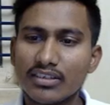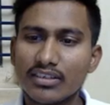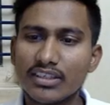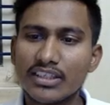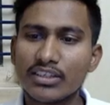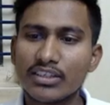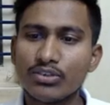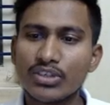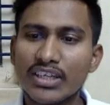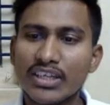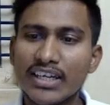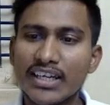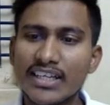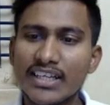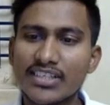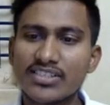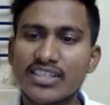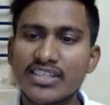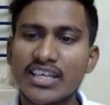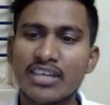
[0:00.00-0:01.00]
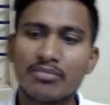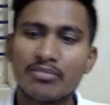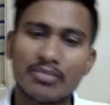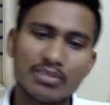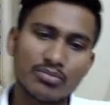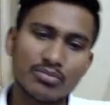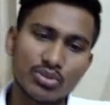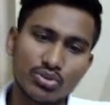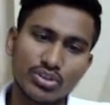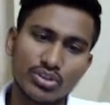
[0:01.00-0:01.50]
you will get same
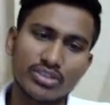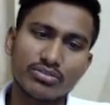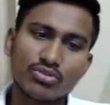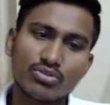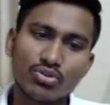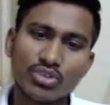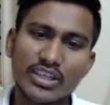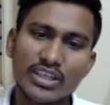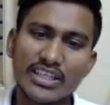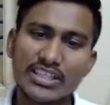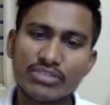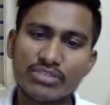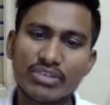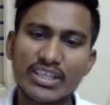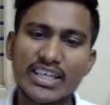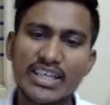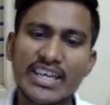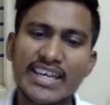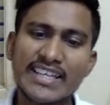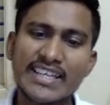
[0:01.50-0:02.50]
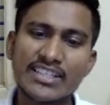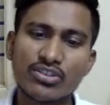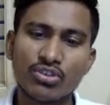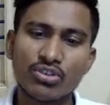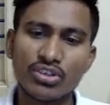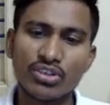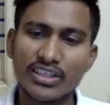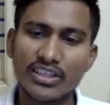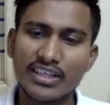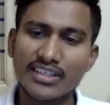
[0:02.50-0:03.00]
amount. So that is why A is not
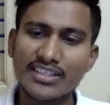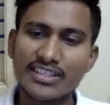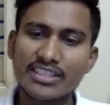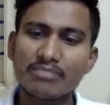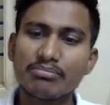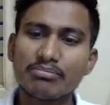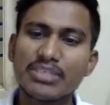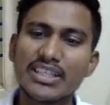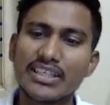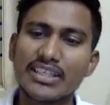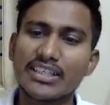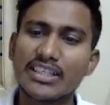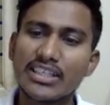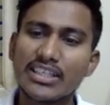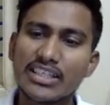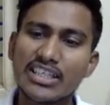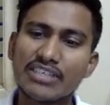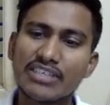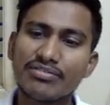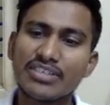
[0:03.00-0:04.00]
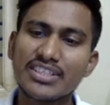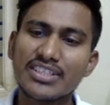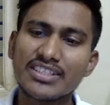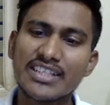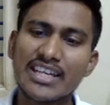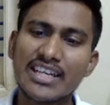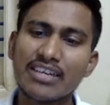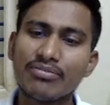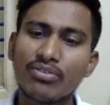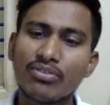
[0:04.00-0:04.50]
the answer. B. If he
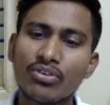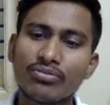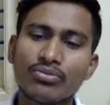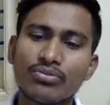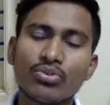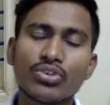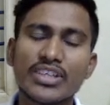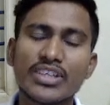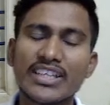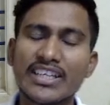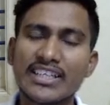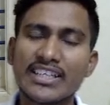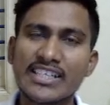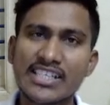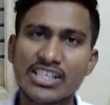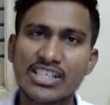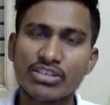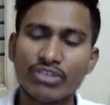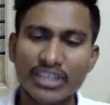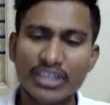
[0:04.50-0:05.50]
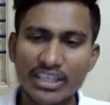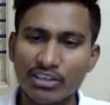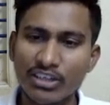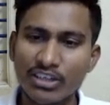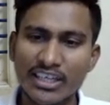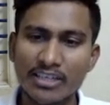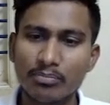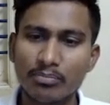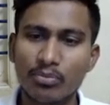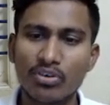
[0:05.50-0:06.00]
sell for 1470, you will
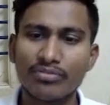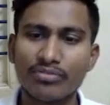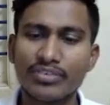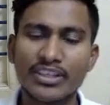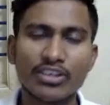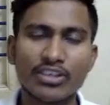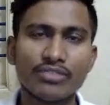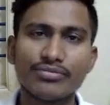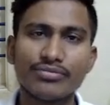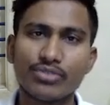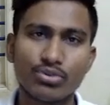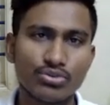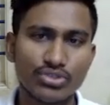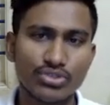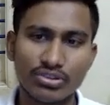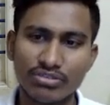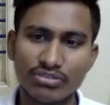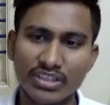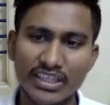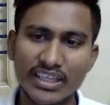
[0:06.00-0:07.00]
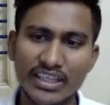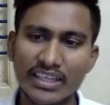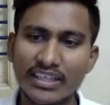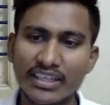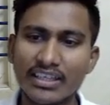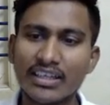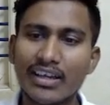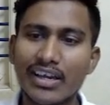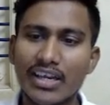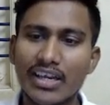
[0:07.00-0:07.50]
get profit of 270.
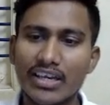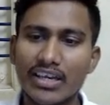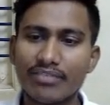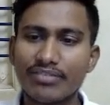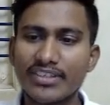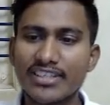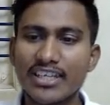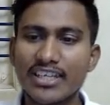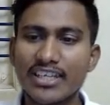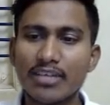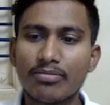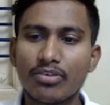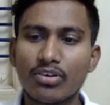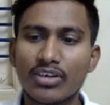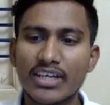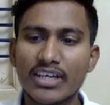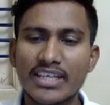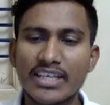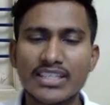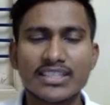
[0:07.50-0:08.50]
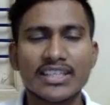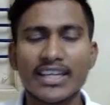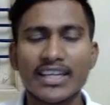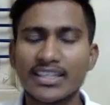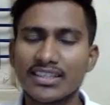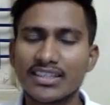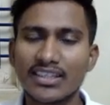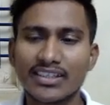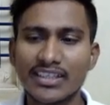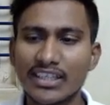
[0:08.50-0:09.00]
If he sell for less
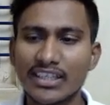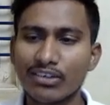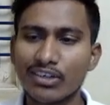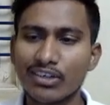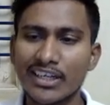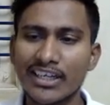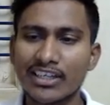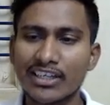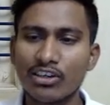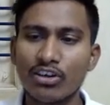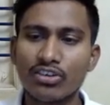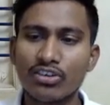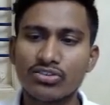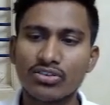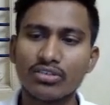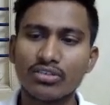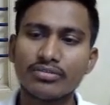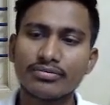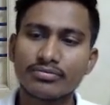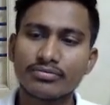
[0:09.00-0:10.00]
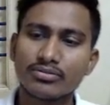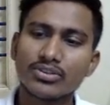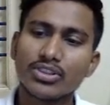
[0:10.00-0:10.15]
930, you will get loss of